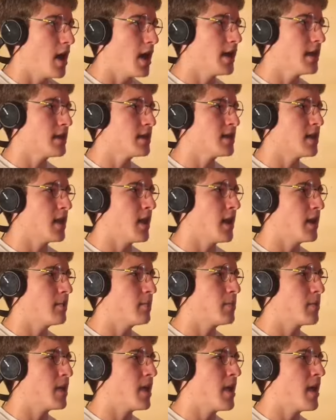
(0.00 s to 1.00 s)
Incline
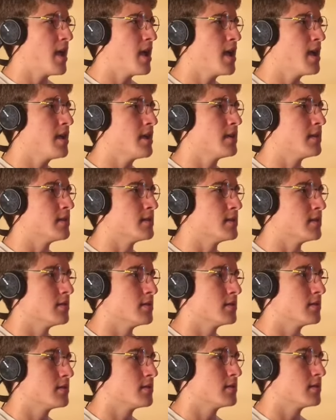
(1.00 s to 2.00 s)
plane.
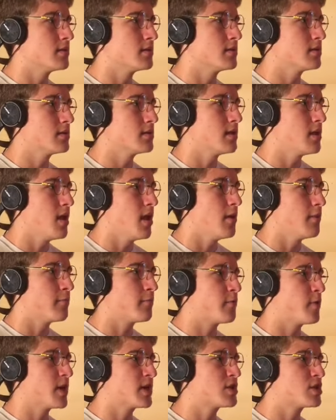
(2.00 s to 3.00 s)

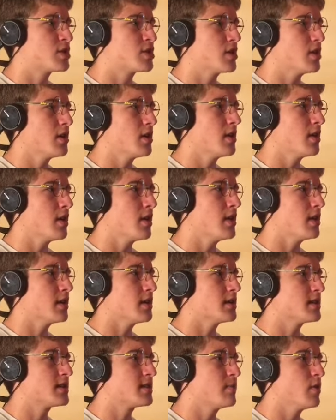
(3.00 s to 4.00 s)

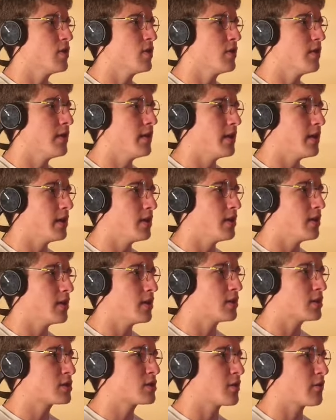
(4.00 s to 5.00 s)
Frictionless, smooth
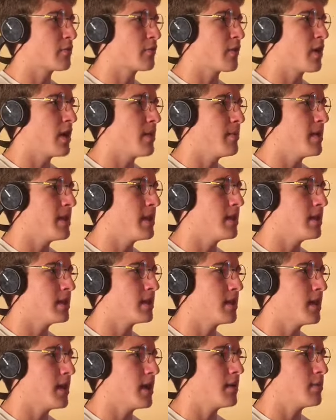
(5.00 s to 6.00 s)
inertial frame.
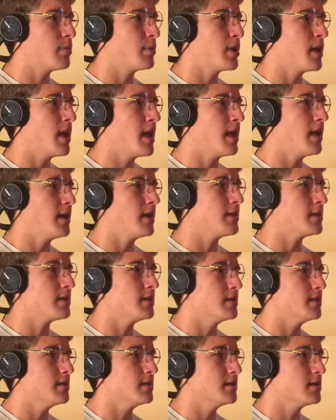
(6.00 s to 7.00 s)
Incline plane.
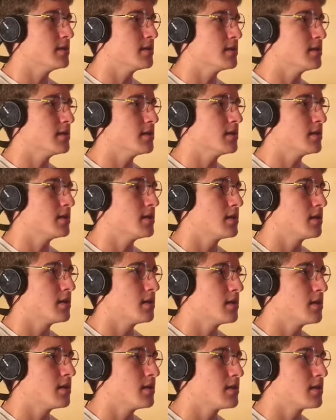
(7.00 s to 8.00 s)

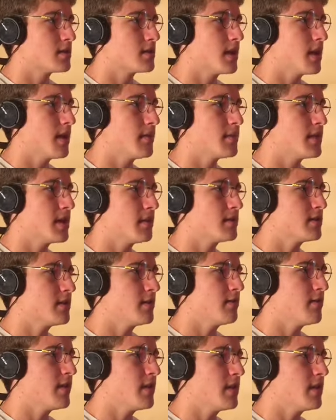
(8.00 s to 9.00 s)
Same
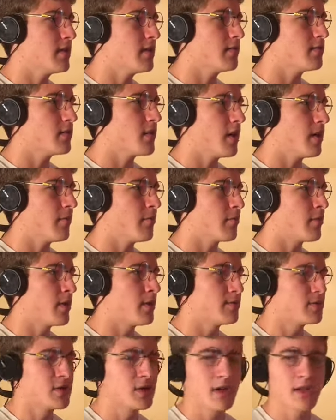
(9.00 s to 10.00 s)
delta V if dropped
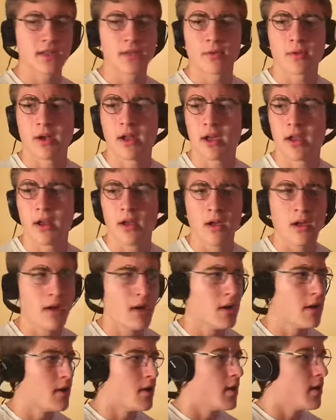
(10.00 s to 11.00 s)
from just one height.
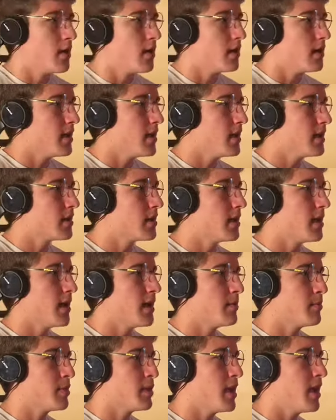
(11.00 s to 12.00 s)

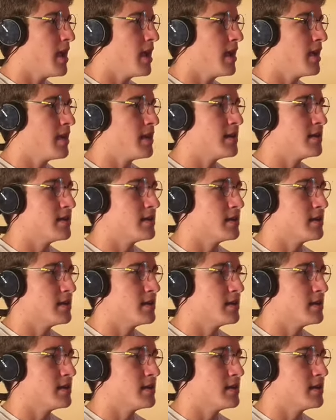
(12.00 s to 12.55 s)
Incline plane.